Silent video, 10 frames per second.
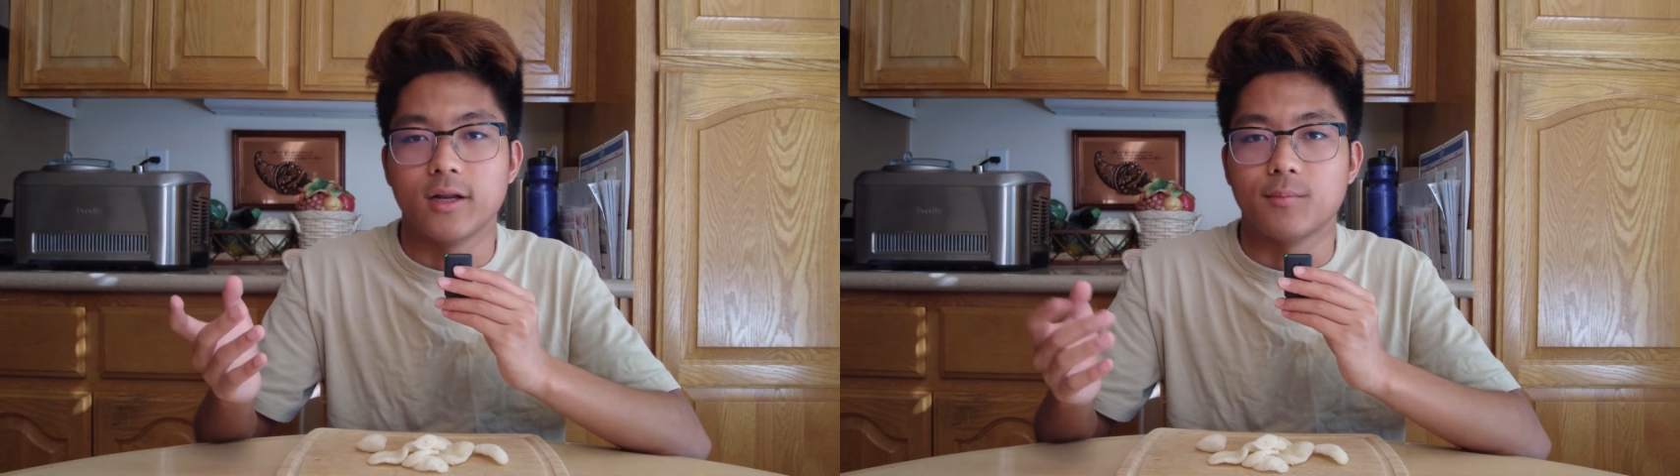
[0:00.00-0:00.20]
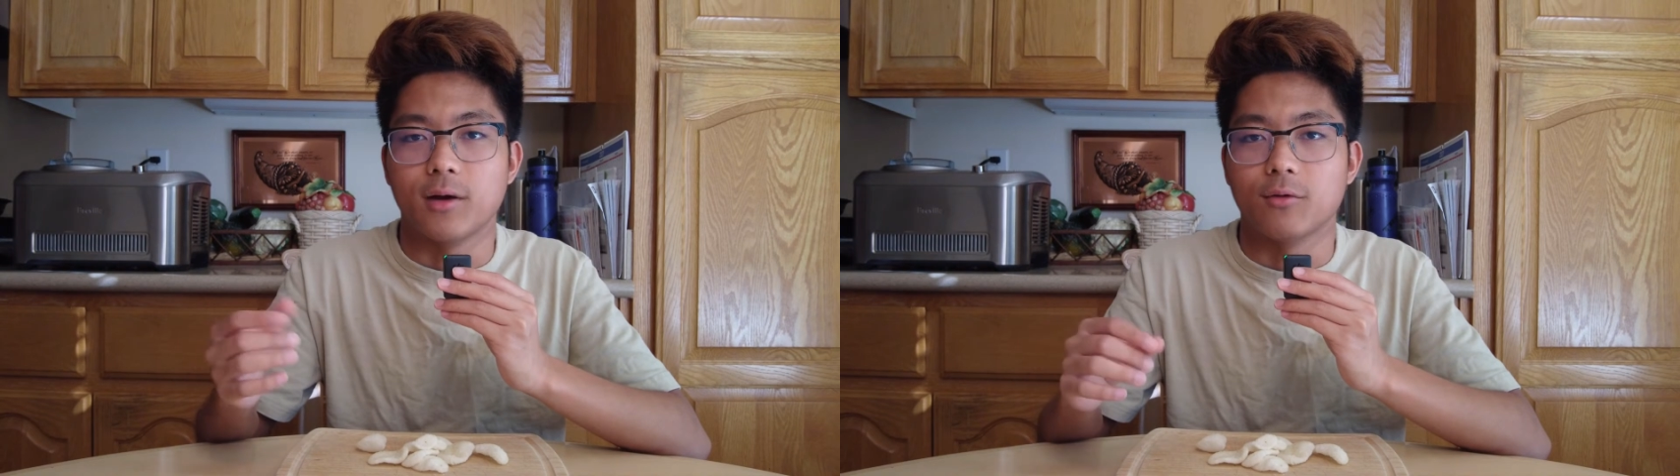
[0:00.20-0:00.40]

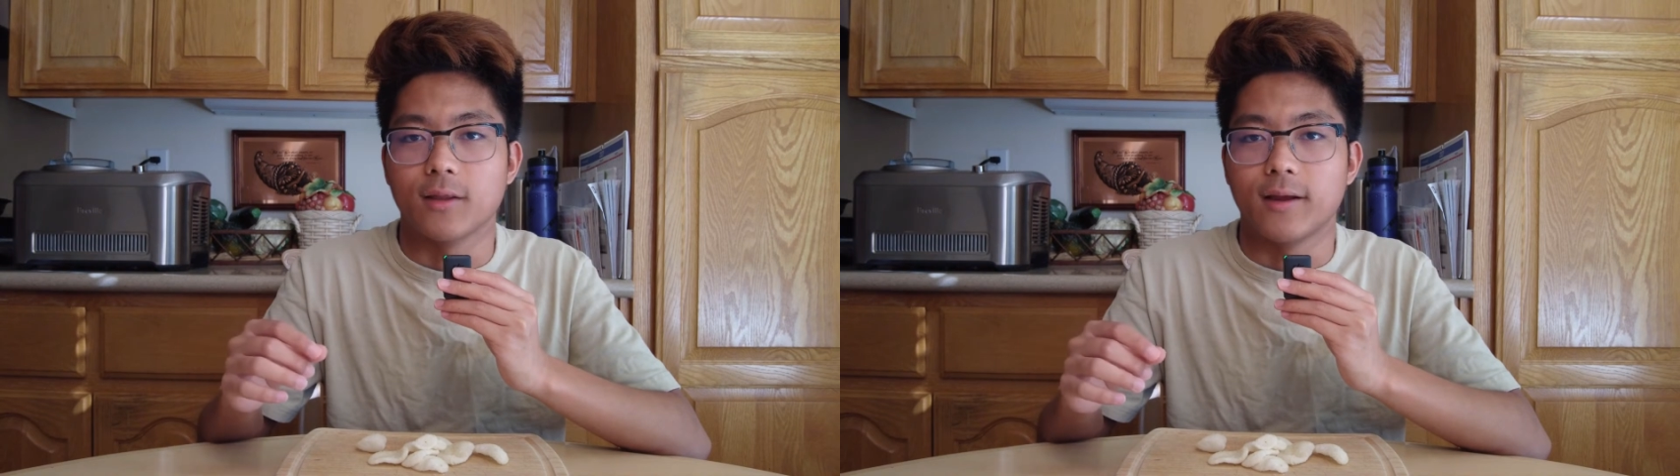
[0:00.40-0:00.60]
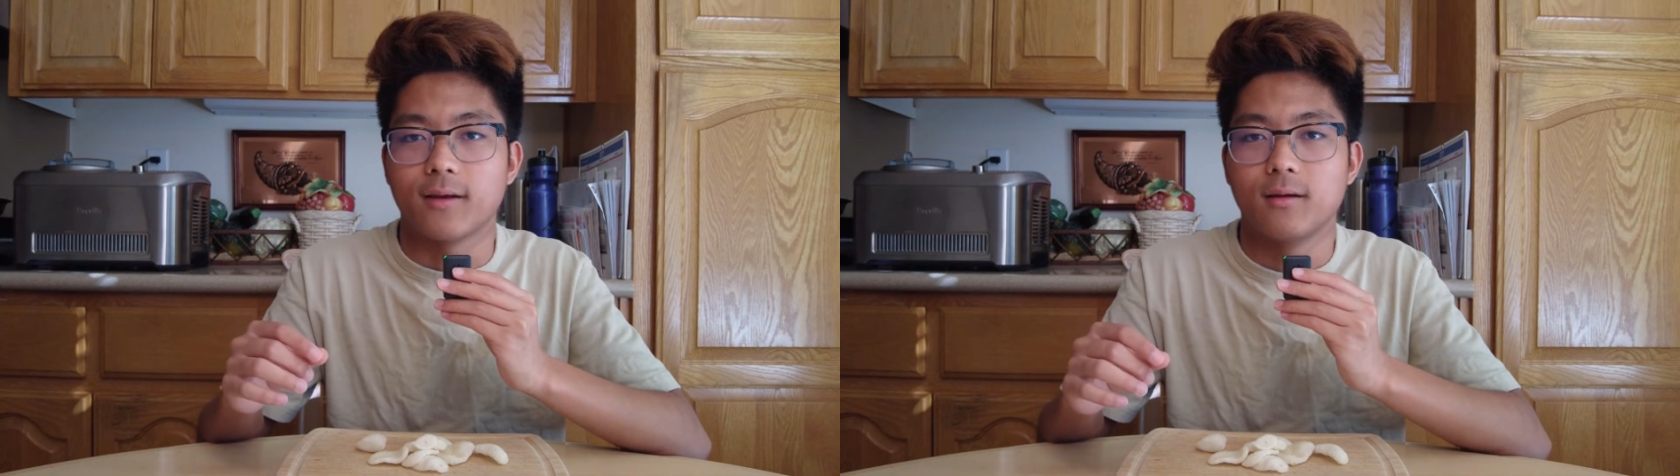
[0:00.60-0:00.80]
in about
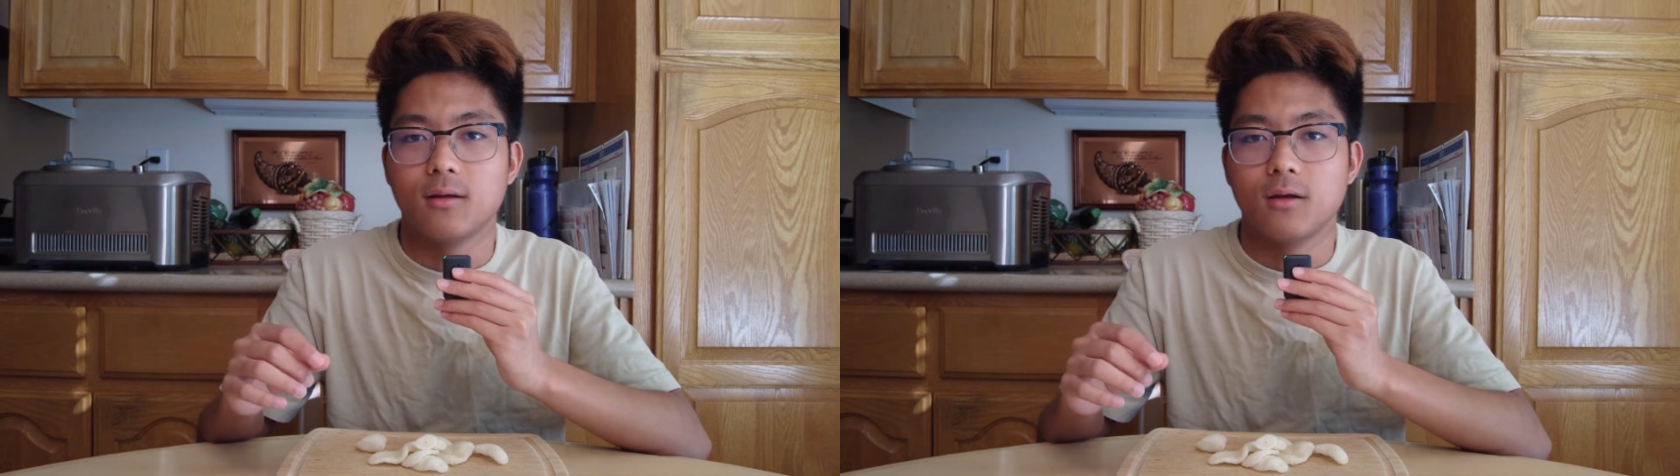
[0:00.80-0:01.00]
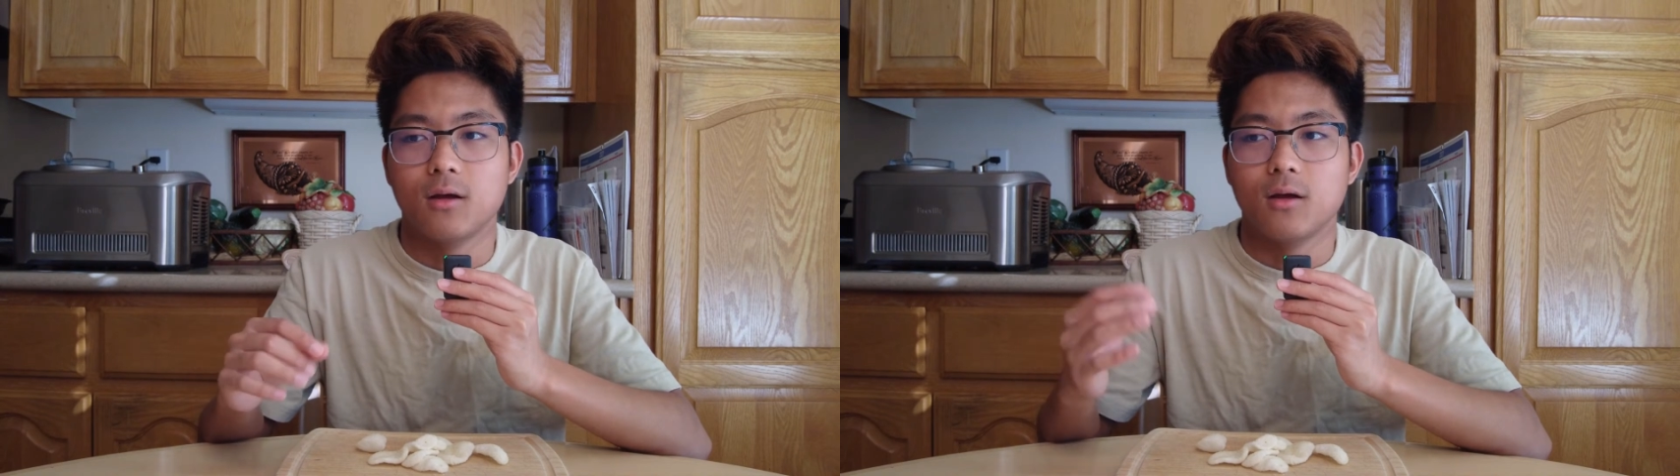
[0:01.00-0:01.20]
like
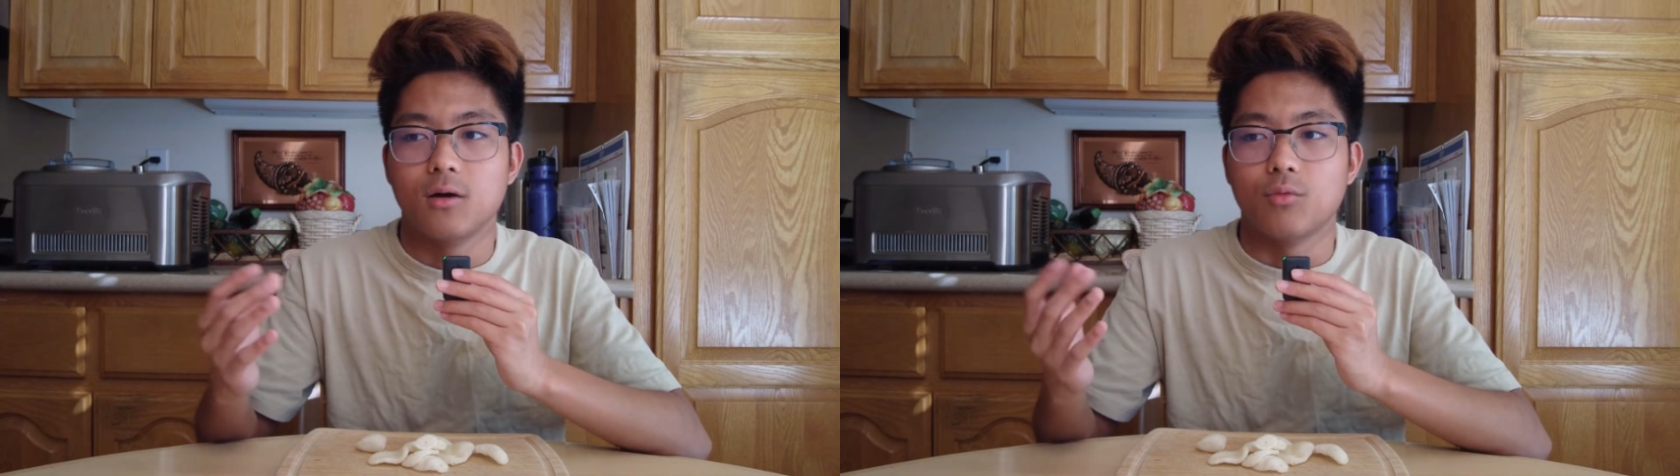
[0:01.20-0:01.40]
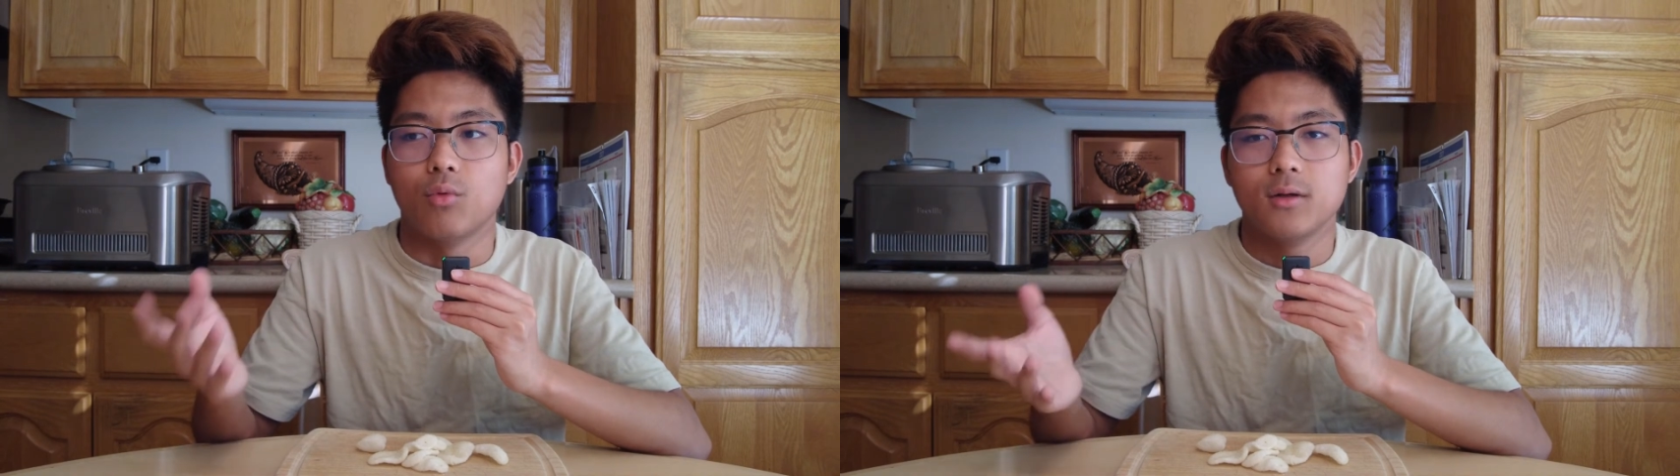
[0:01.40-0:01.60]

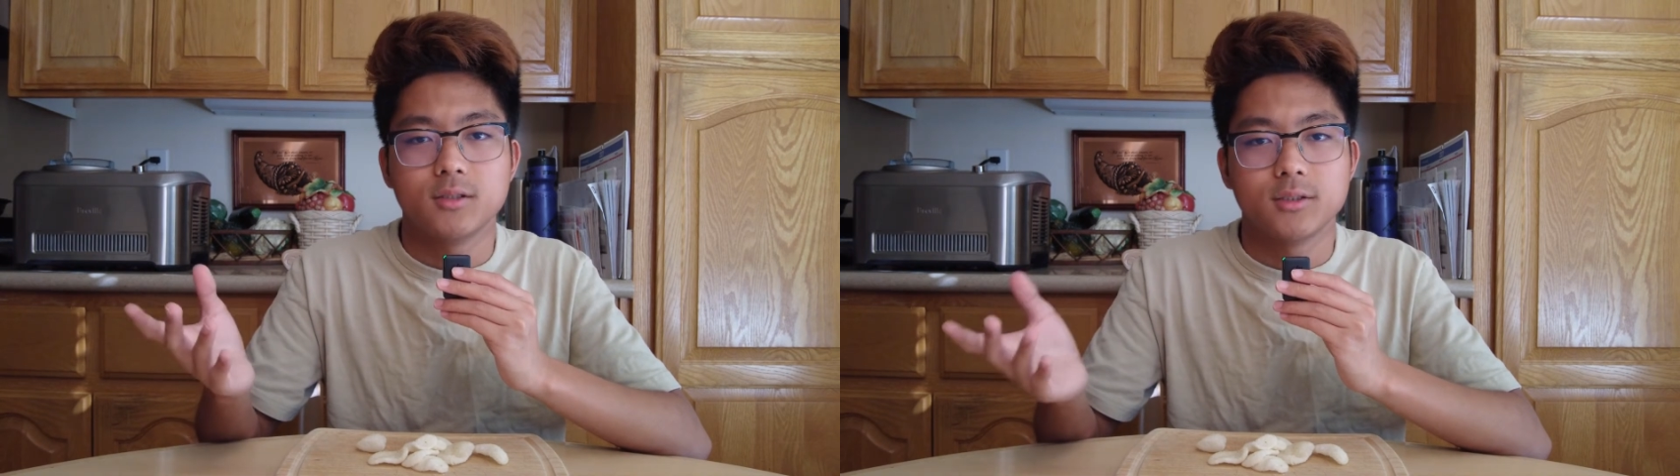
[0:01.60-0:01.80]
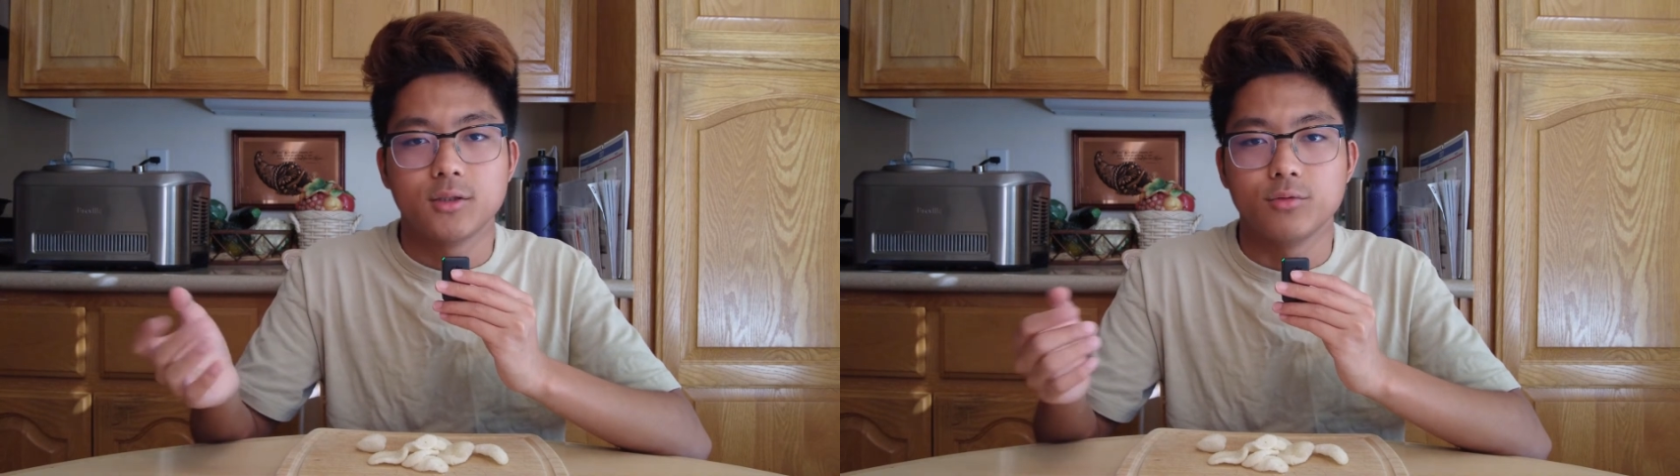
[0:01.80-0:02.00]
1
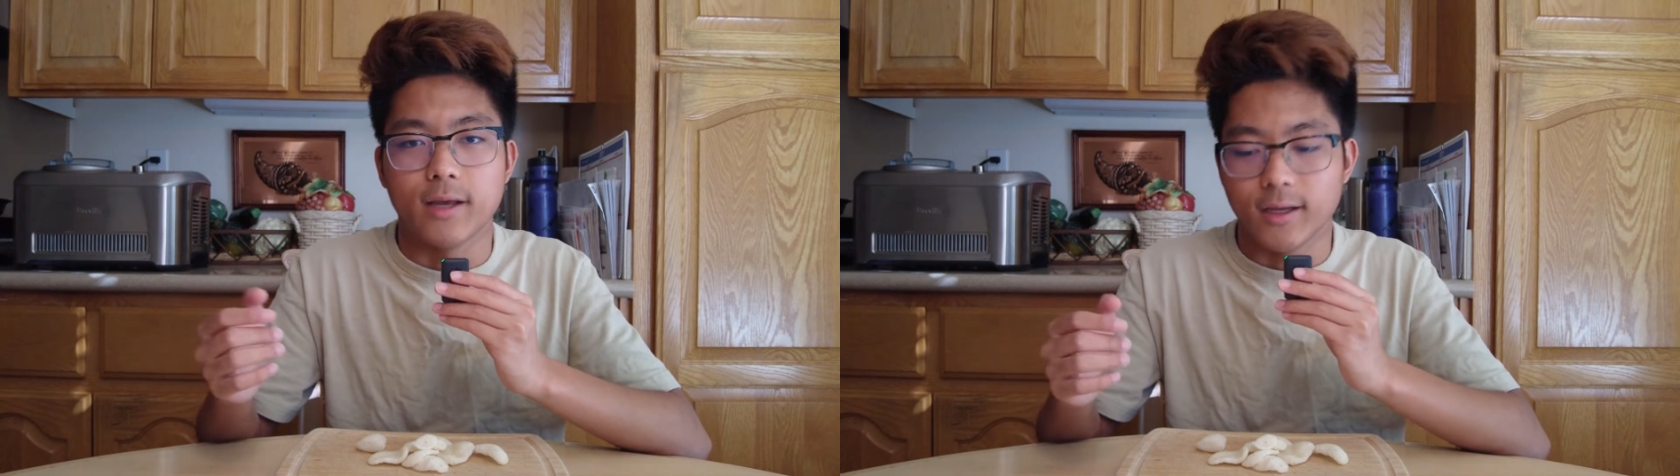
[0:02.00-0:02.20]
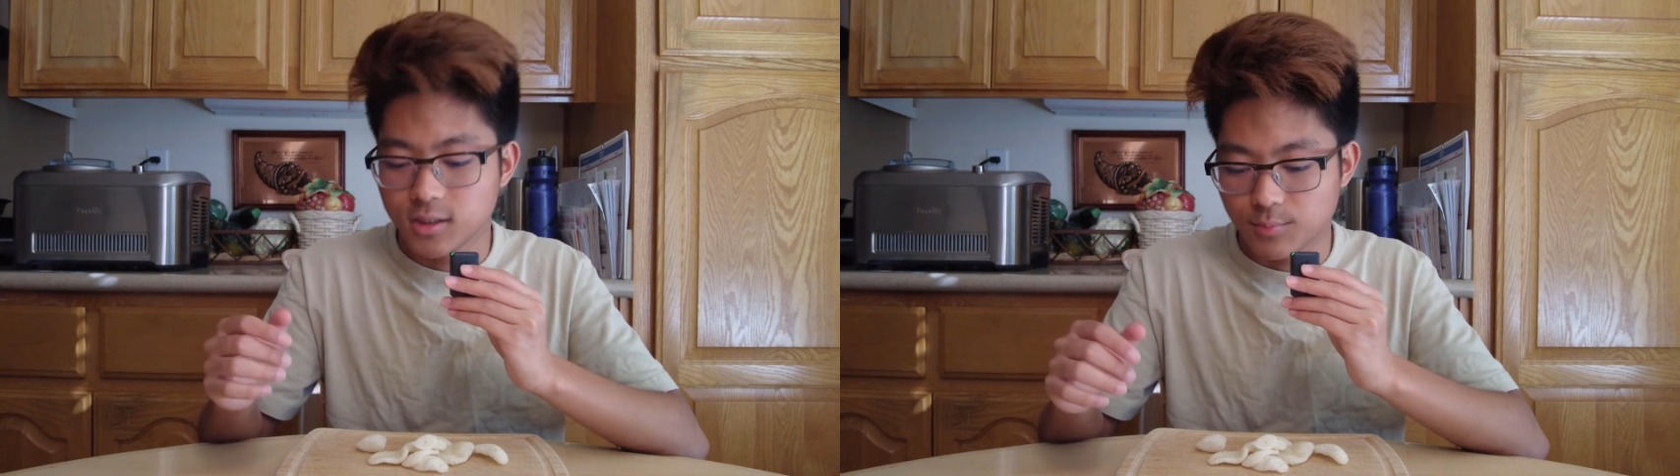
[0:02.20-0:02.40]
to 2
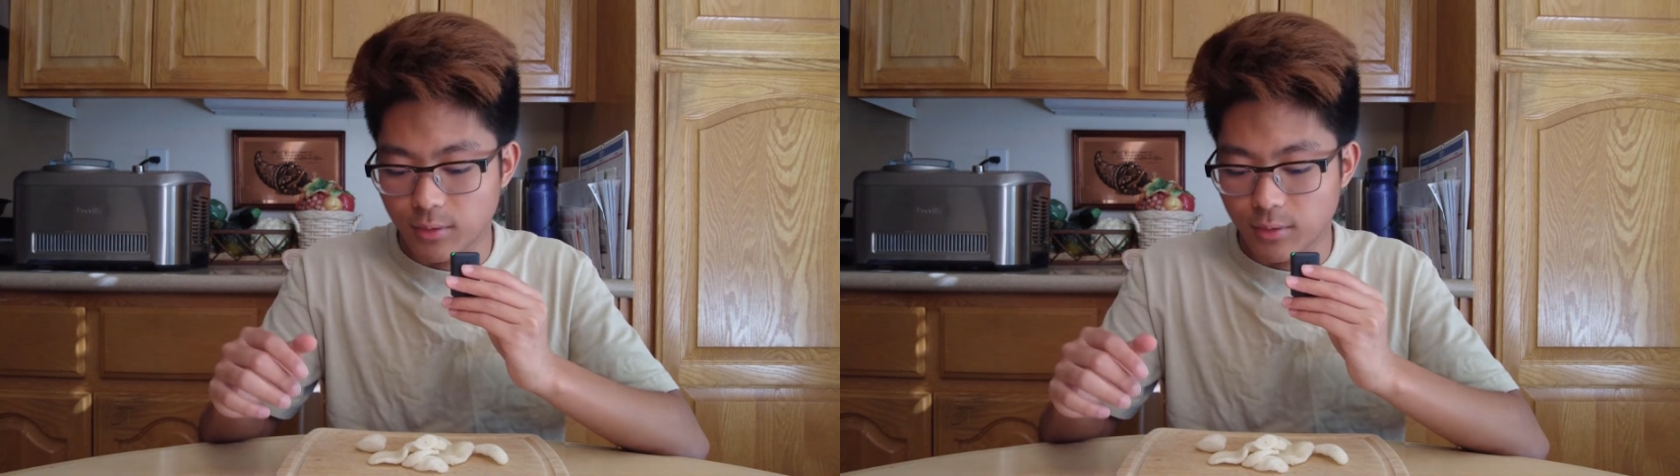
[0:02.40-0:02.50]
days.